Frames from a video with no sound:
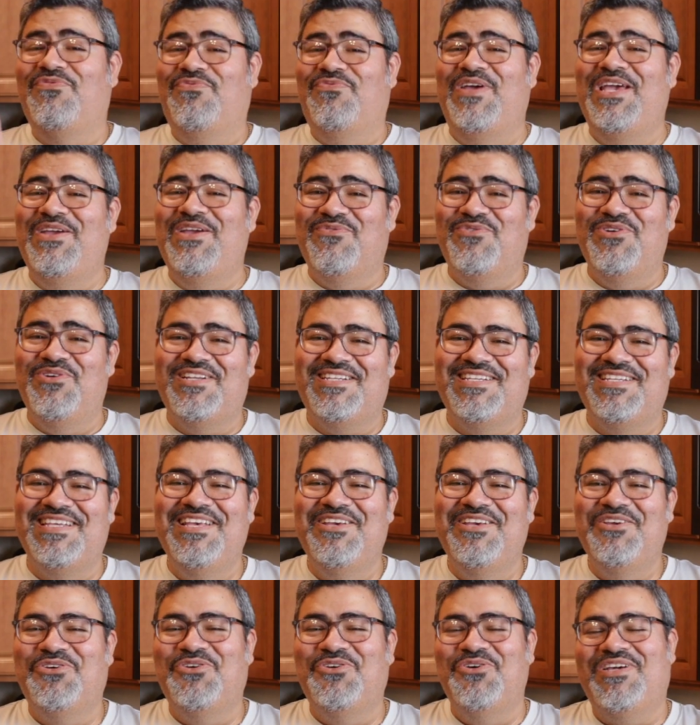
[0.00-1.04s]
favorite
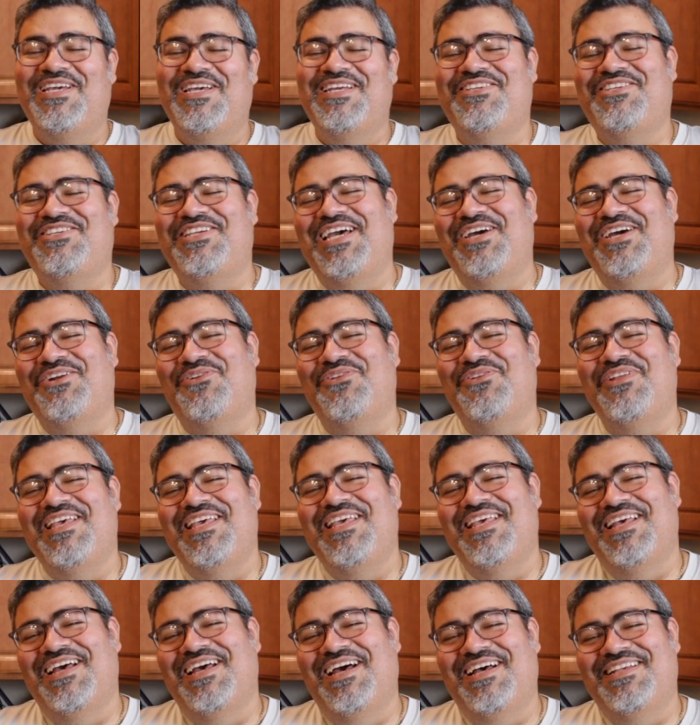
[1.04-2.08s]
cooking channel,
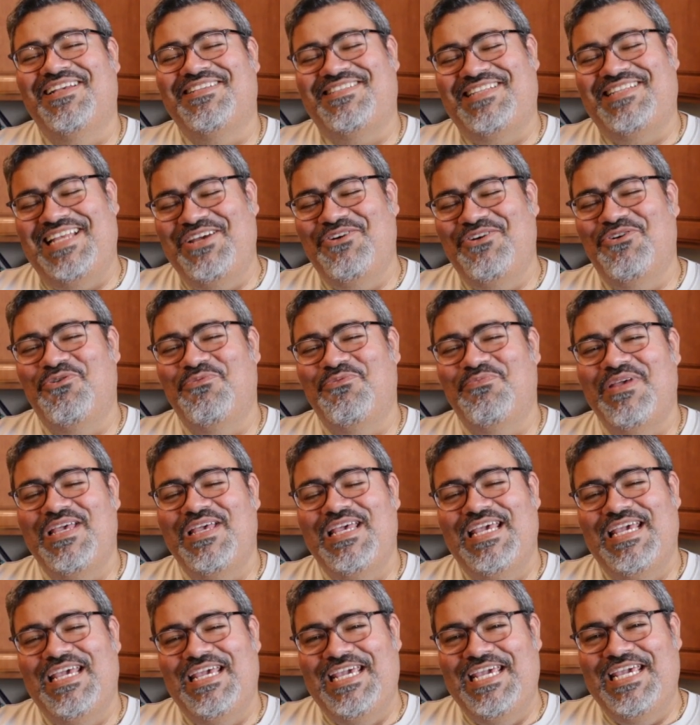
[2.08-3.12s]
Stay Home,
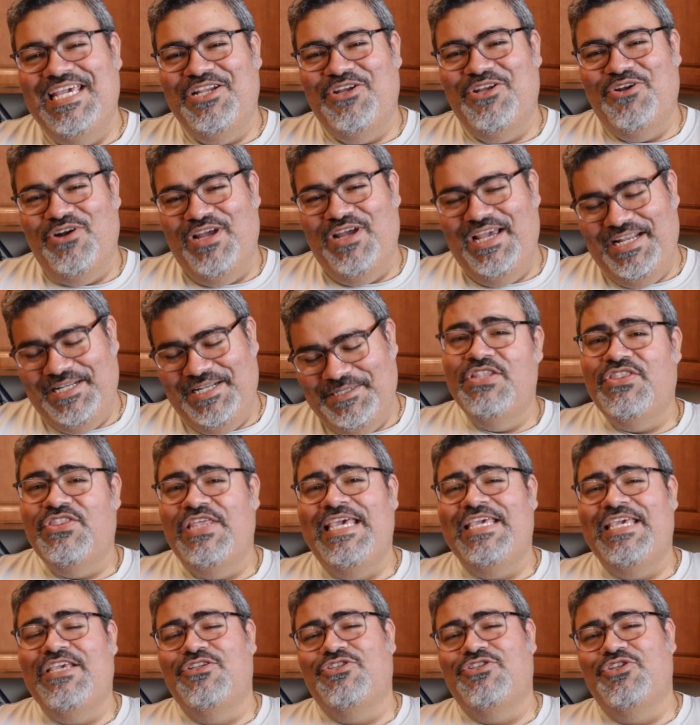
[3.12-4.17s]
Eat Great.
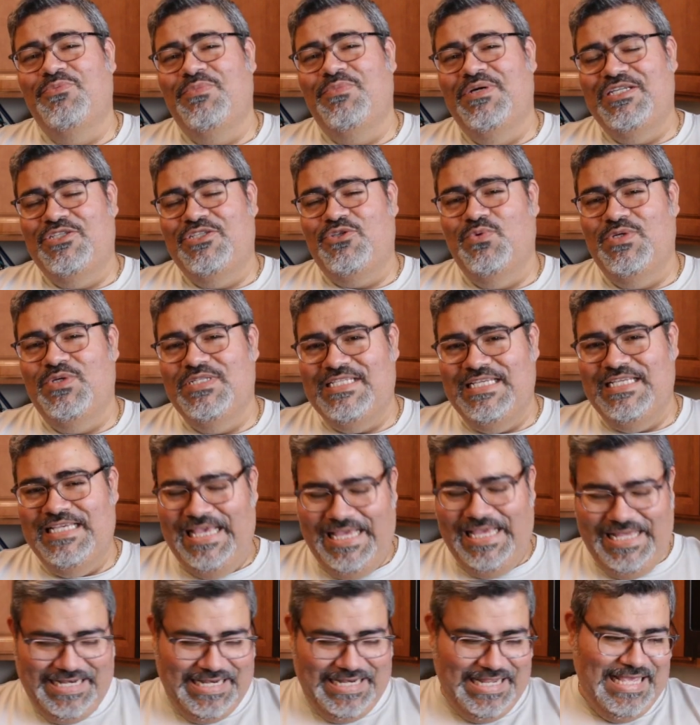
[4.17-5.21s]
Thank you so much once
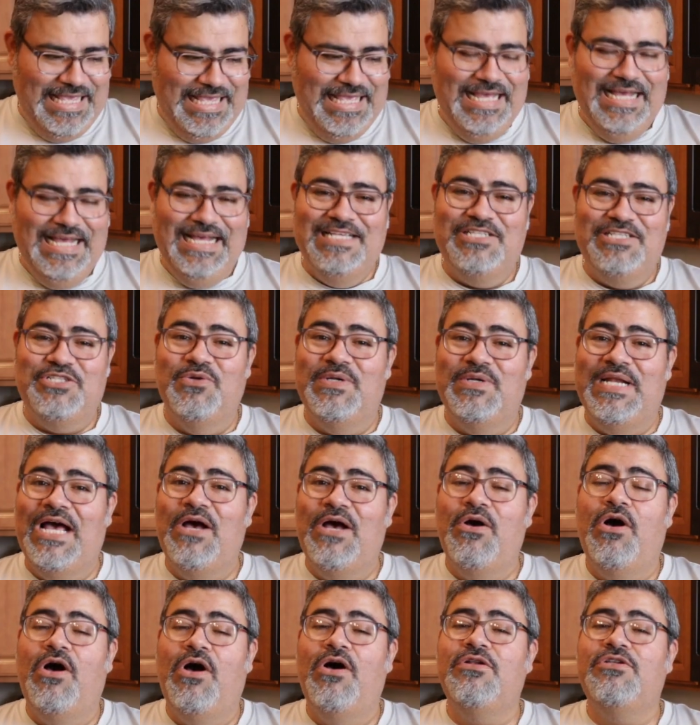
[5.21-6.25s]
again. So
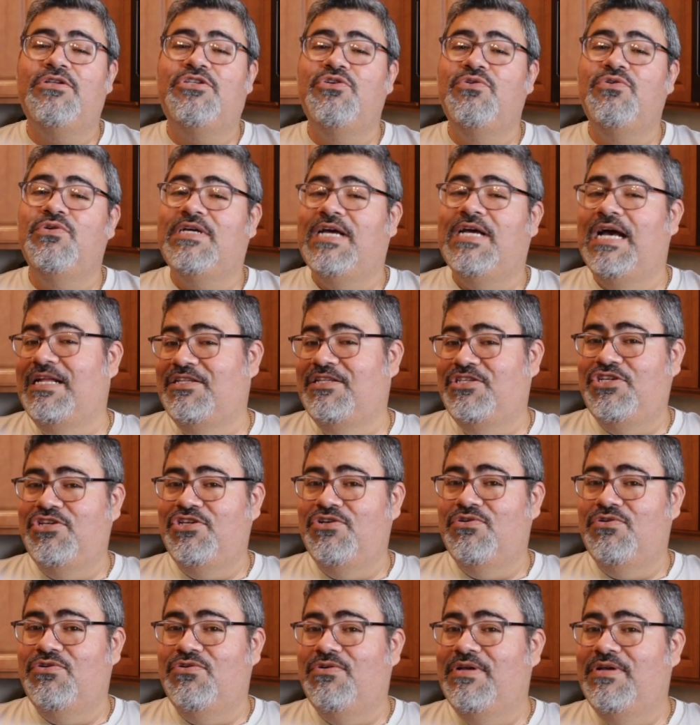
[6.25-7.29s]
now on to
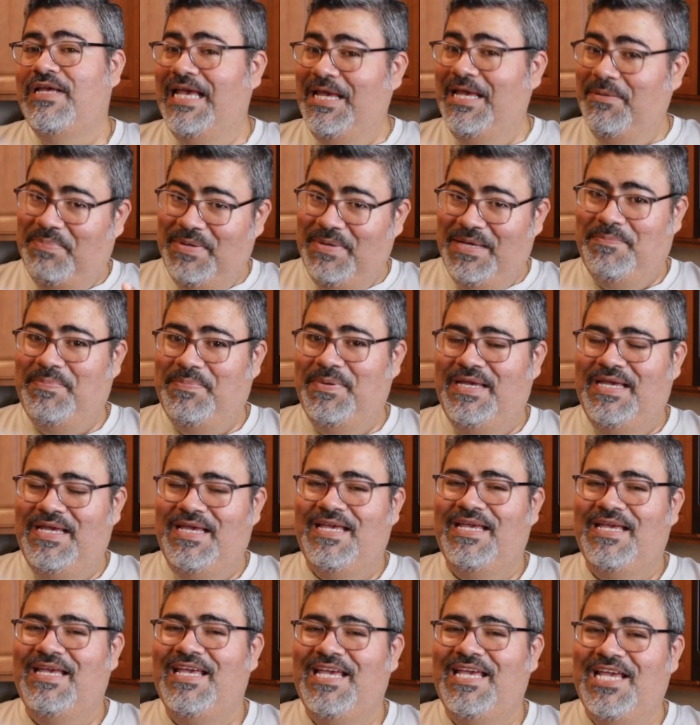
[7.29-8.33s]
Cacio e Pepe.
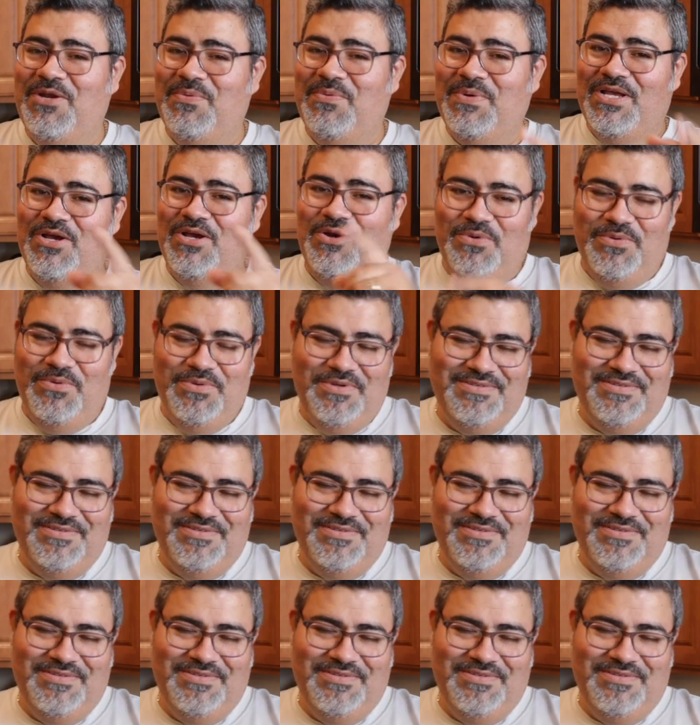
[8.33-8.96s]
Here we go.